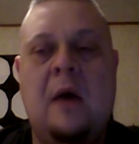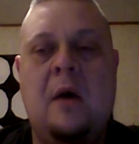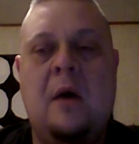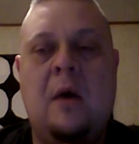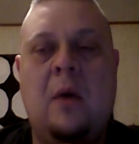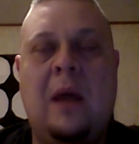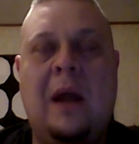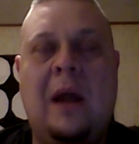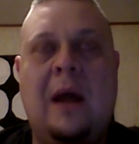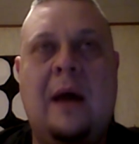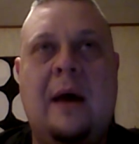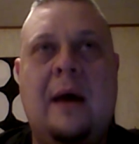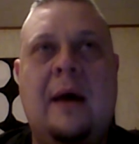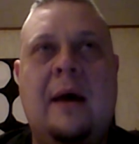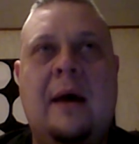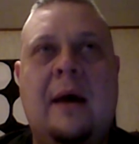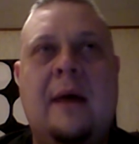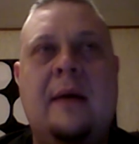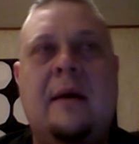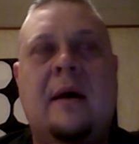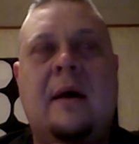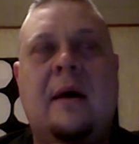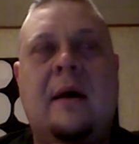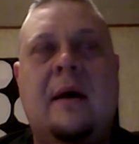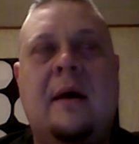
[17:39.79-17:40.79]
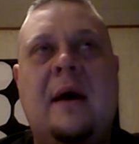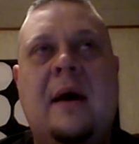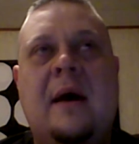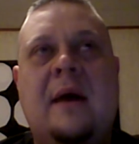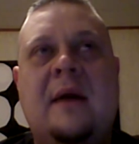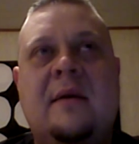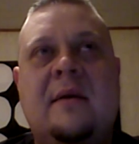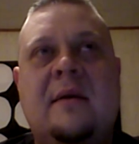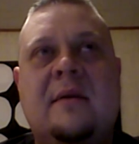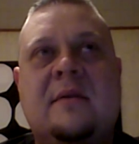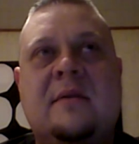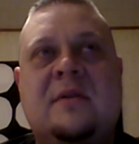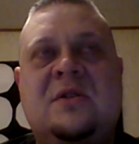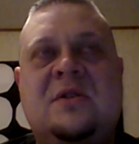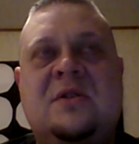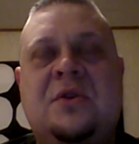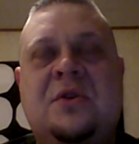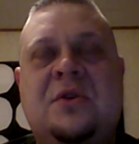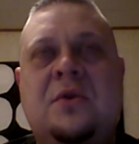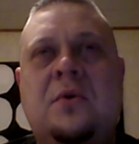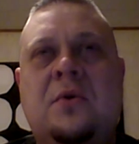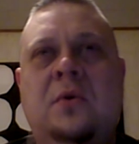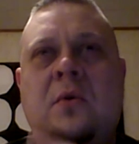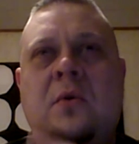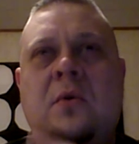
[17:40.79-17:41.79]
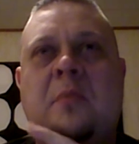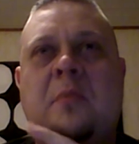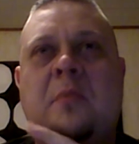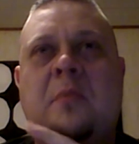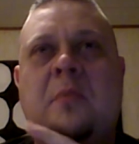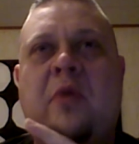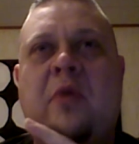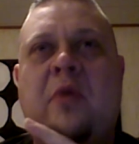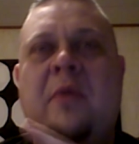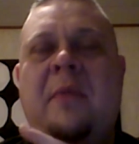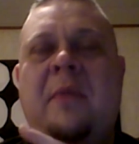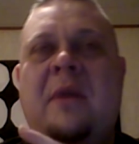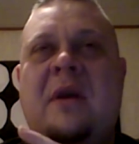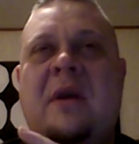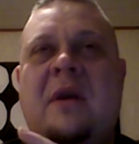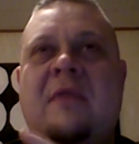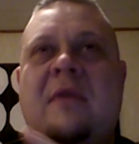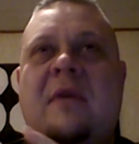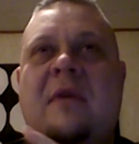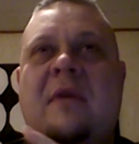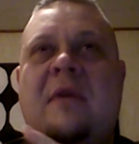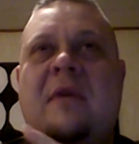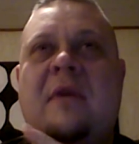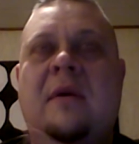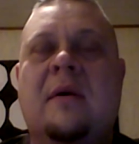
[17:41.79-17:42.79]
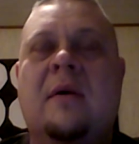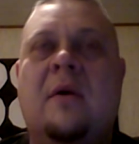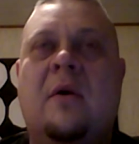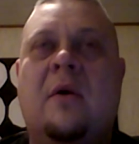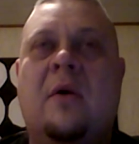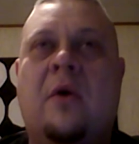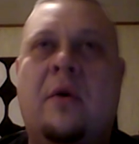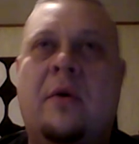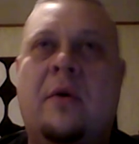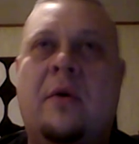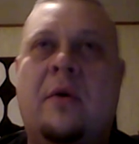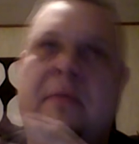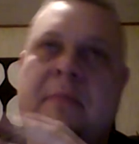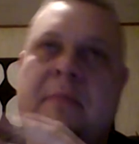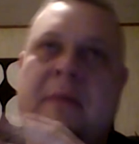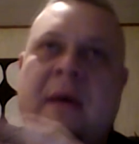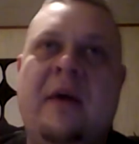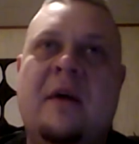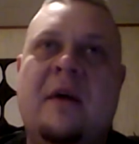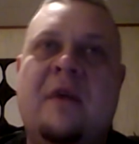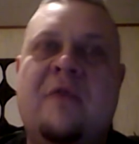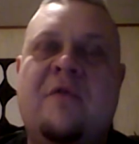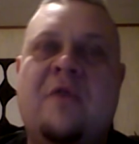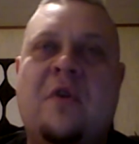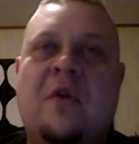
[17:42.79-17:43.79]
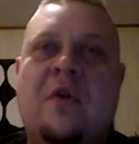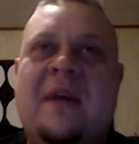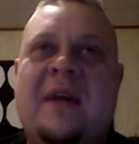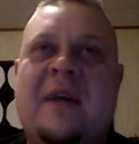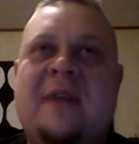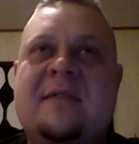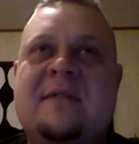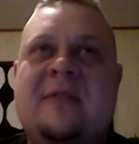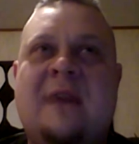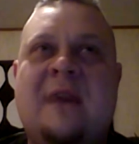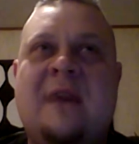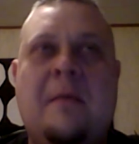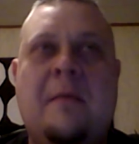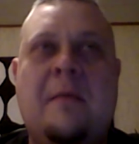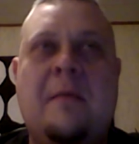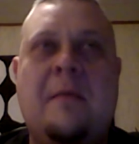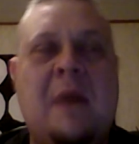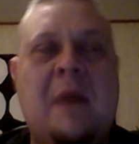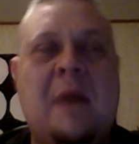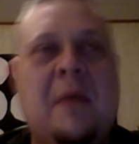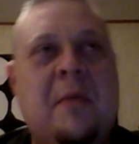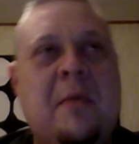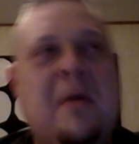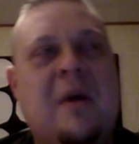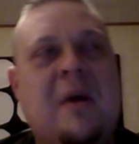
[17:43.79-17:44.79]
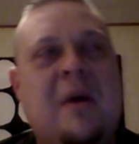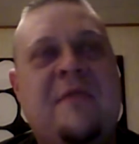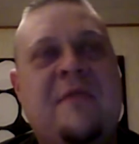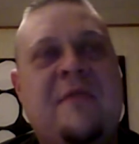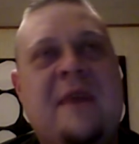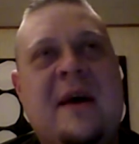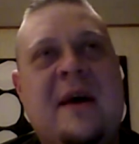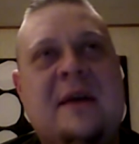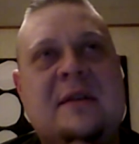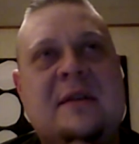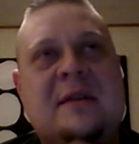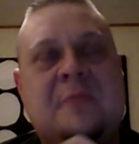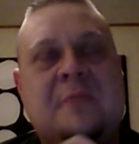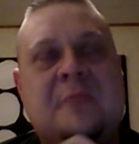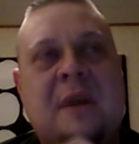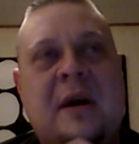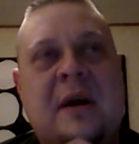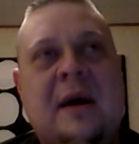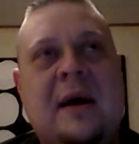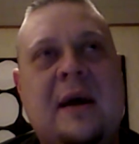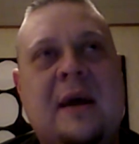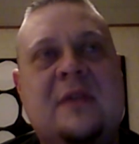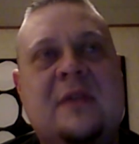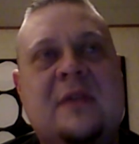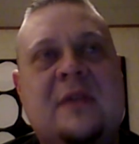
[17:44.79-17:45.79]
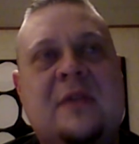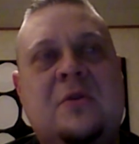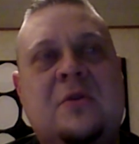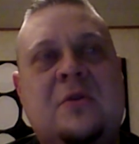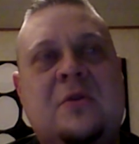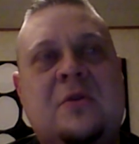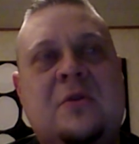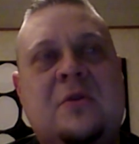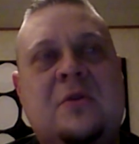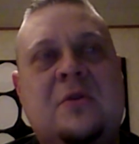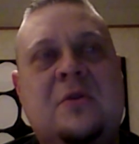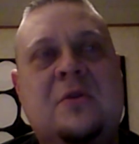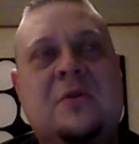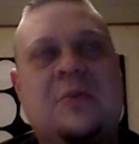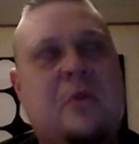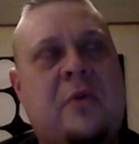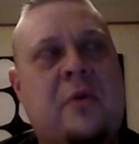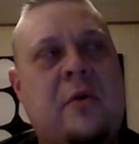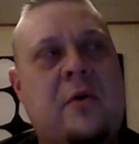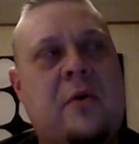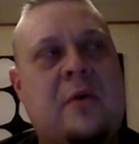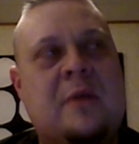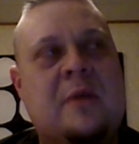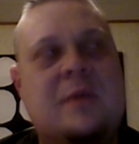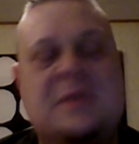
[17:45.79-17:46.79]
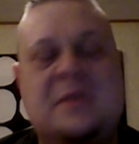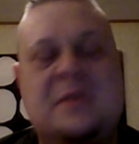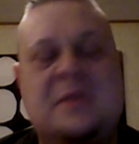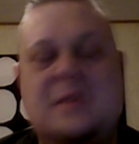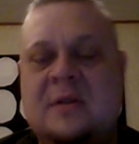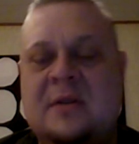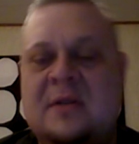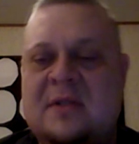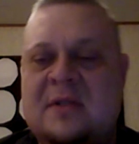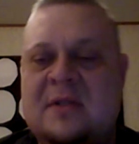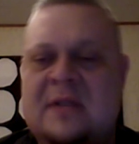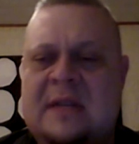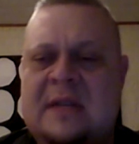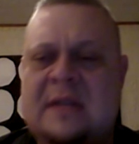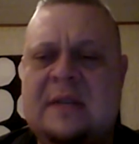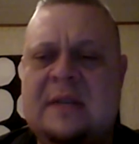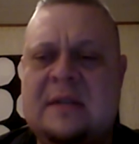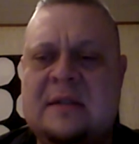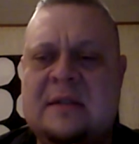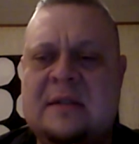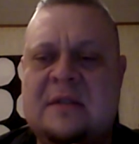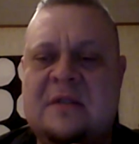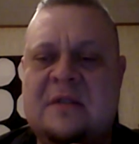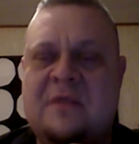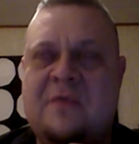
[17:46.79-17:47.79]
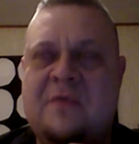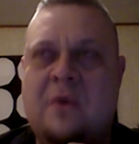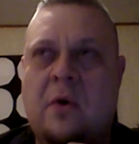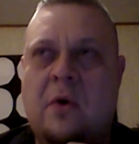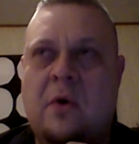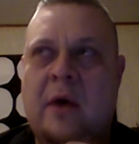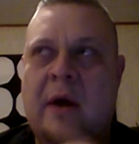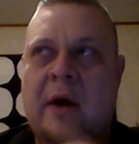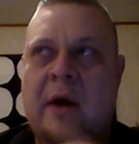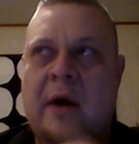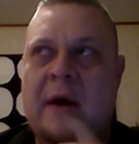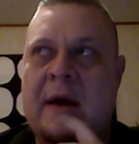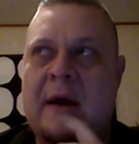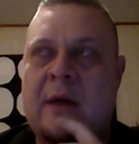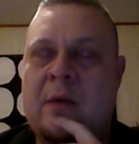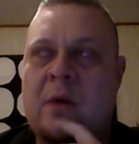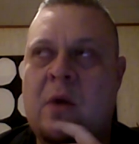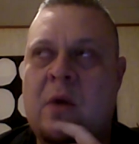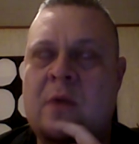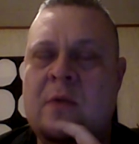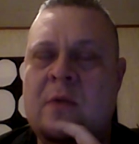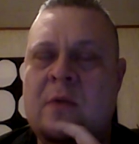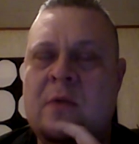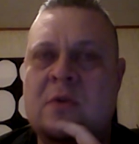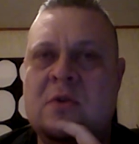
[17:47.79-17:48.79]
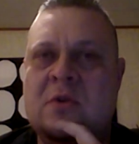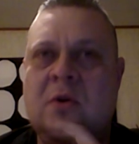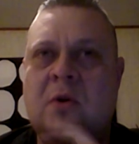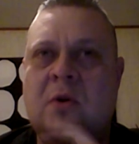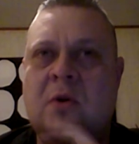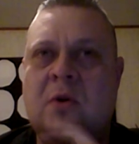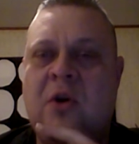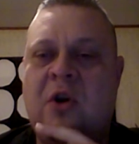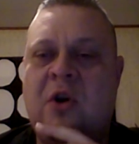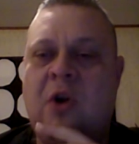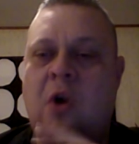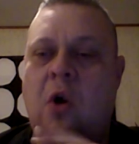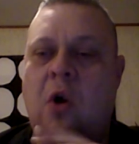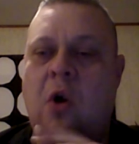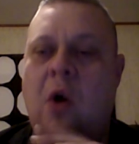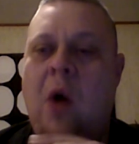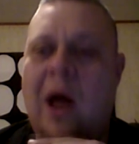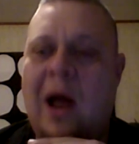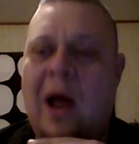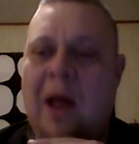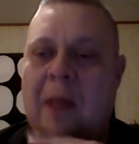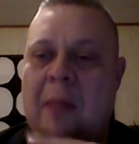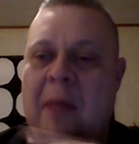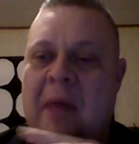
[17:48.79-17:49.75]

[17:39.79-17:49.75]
Well, I had I had two primitive uh, or for that time maybe advanced, but I had two pixels programs on the C64, and, and one was called Koala